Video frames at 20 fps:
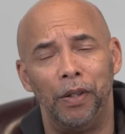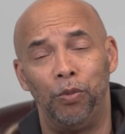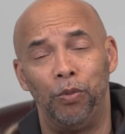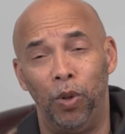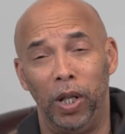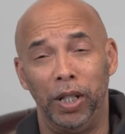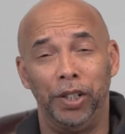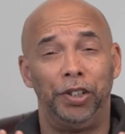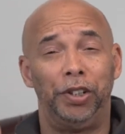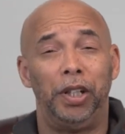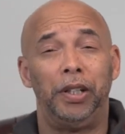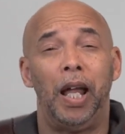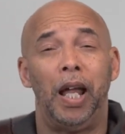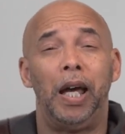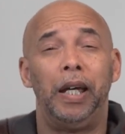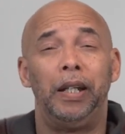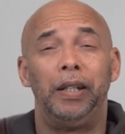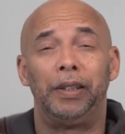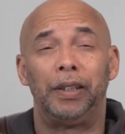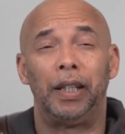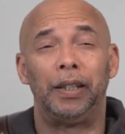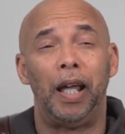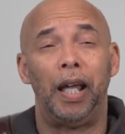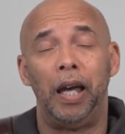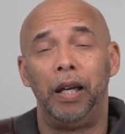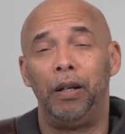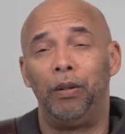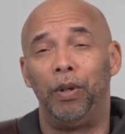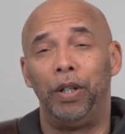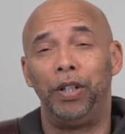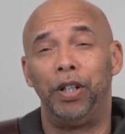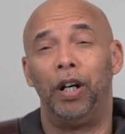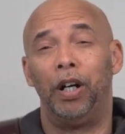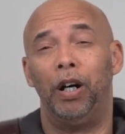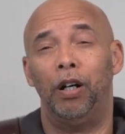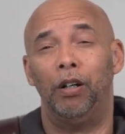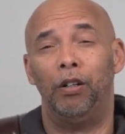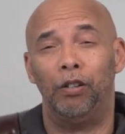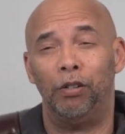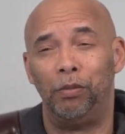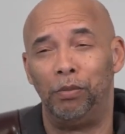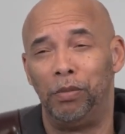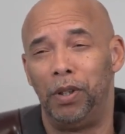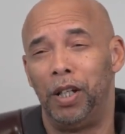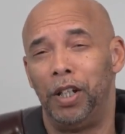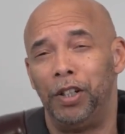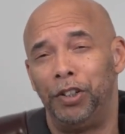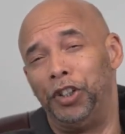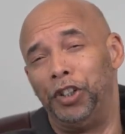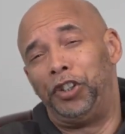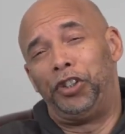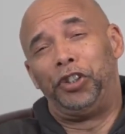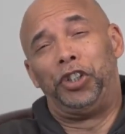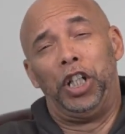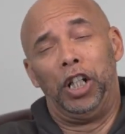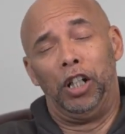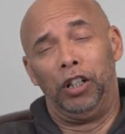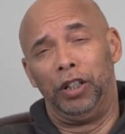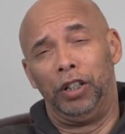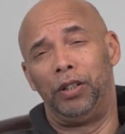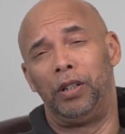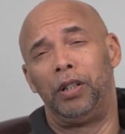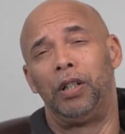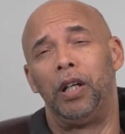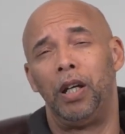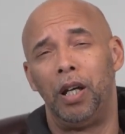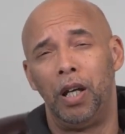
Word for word: if Wednesday night is a night where you're home, just chilling,